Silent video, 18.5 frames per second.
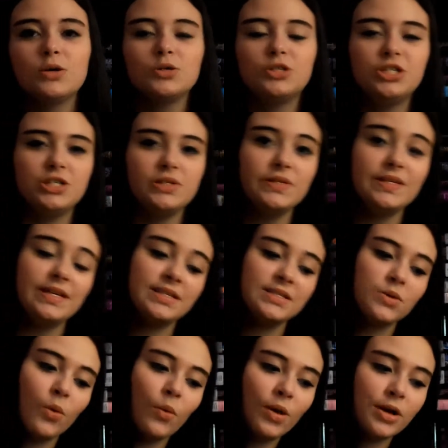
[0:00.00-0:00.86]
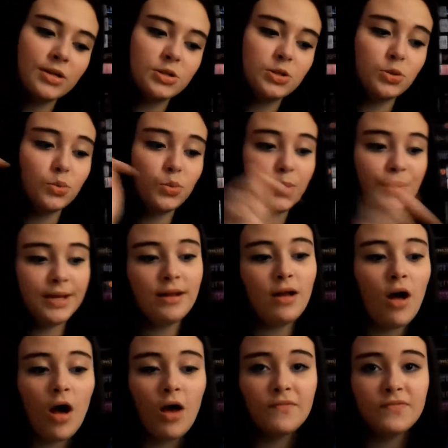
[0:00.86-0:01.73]
she is going to read
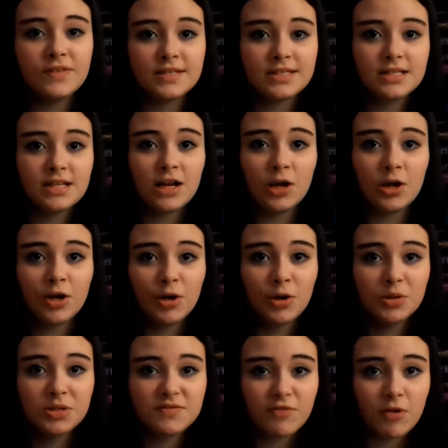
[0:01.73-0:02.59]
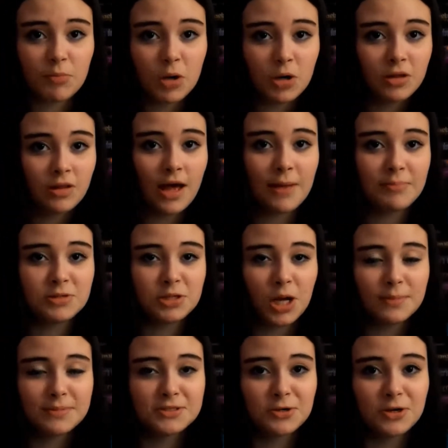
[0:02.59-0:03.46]
off the scenarios from her
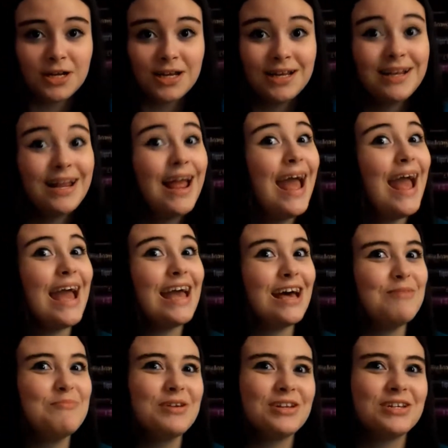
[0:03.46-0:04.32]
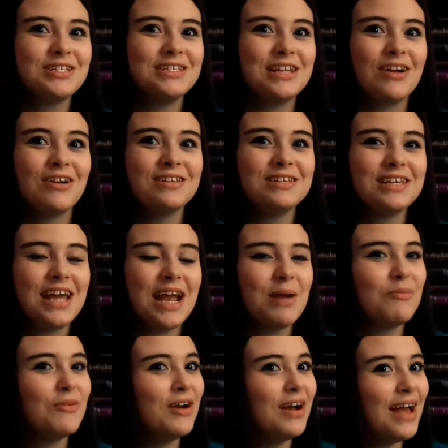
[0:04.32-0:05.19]
laptop screen, and I'm going to stare at the
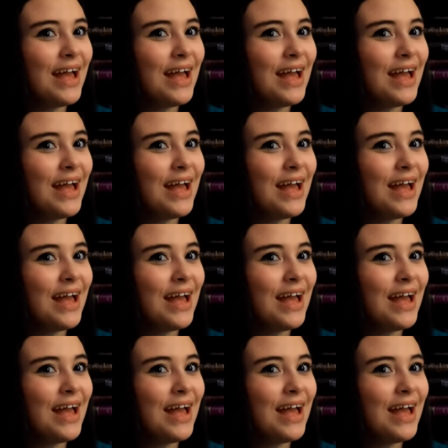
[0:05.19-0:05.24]
camera